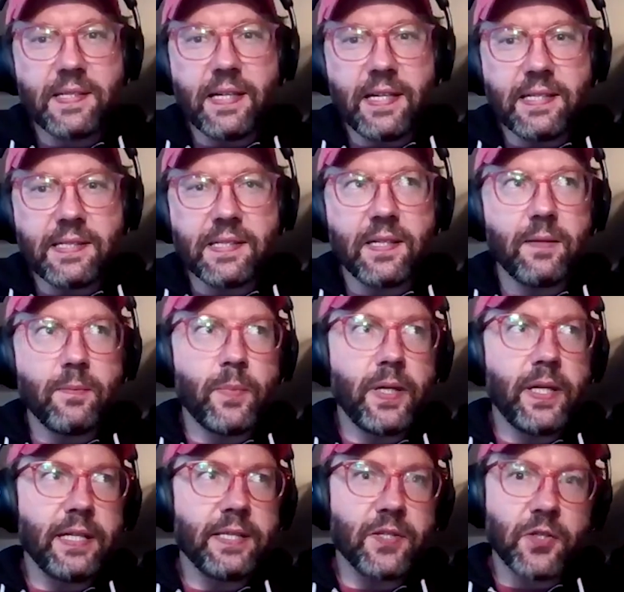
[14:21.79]
it's
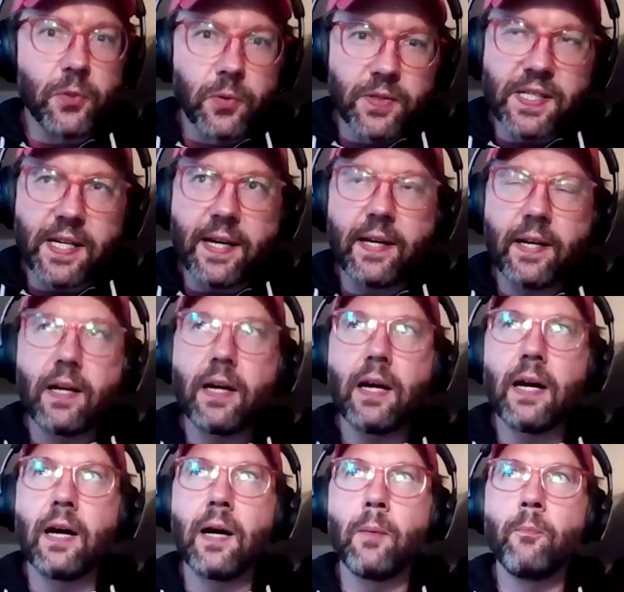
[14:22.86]
a tool set,
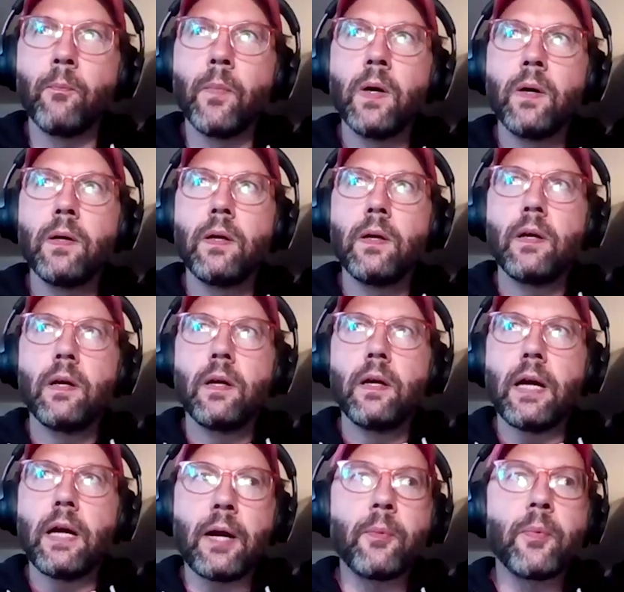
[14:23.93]
and
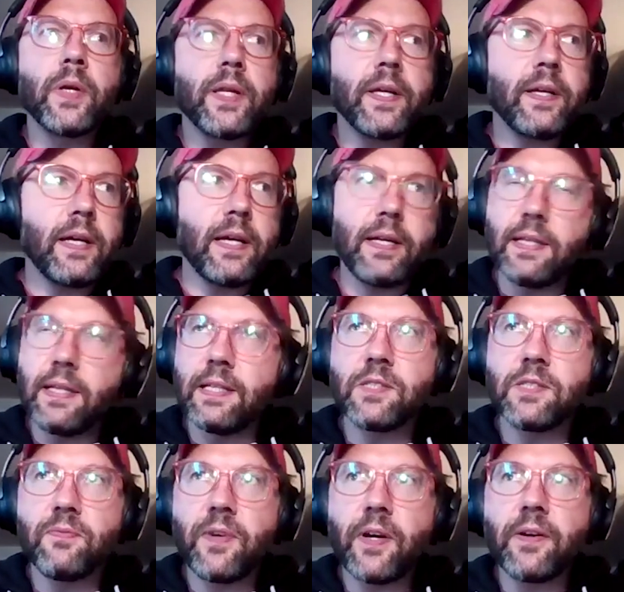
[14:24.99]
it is
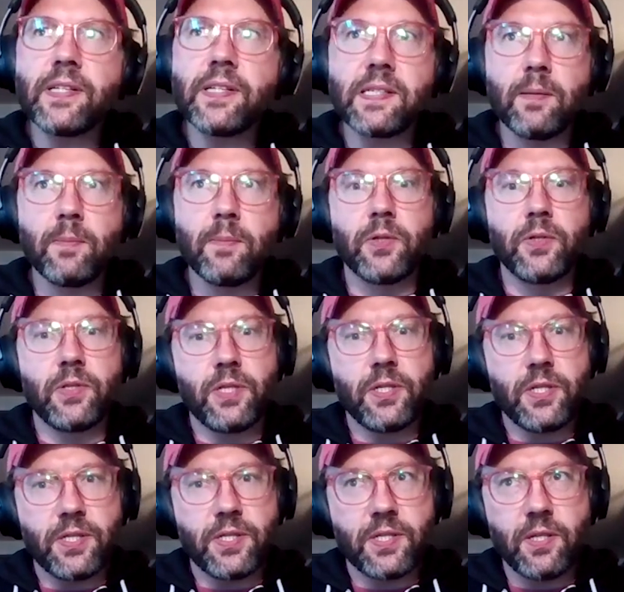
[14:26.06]
very similar to
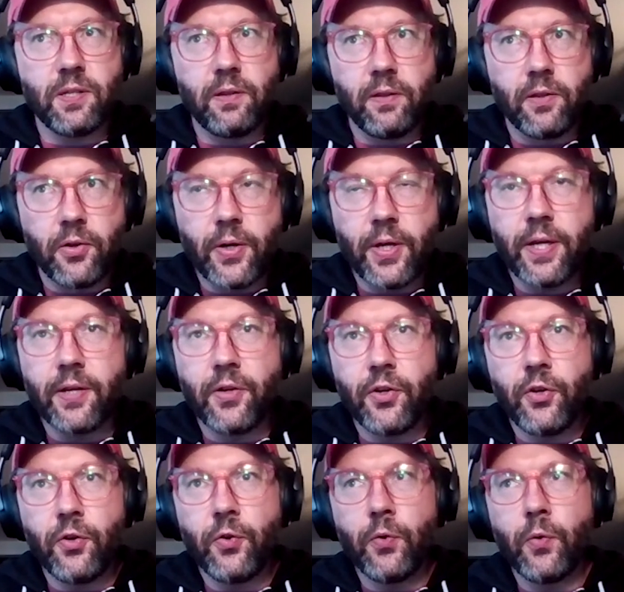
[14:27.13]
just to learning a
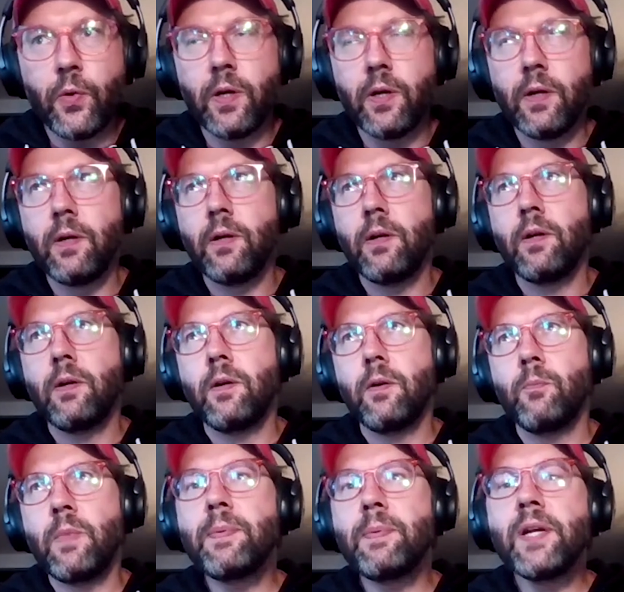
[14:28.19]
new,
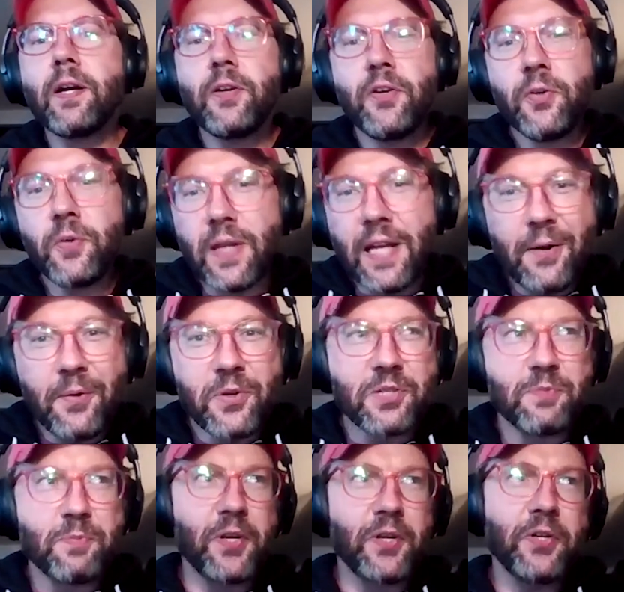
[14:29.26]
maybe not a new
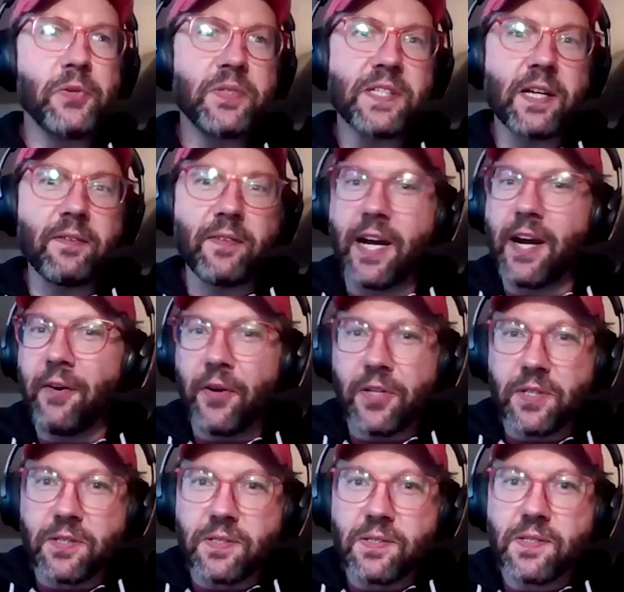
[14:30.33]
language, but a new set of
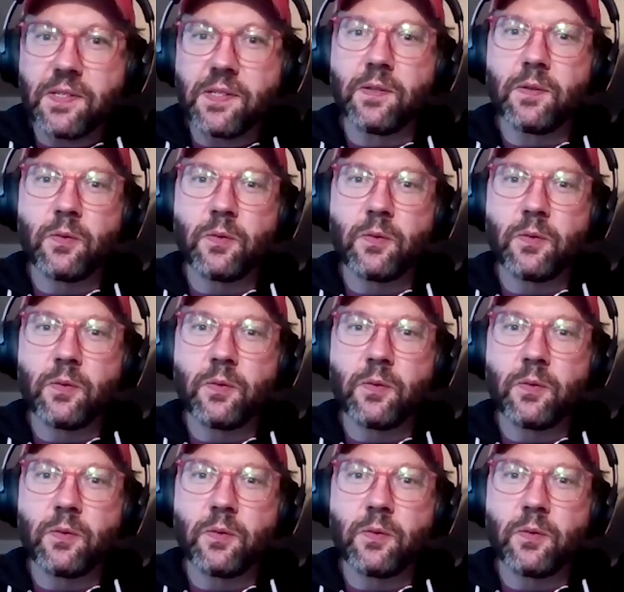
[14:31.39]
characters,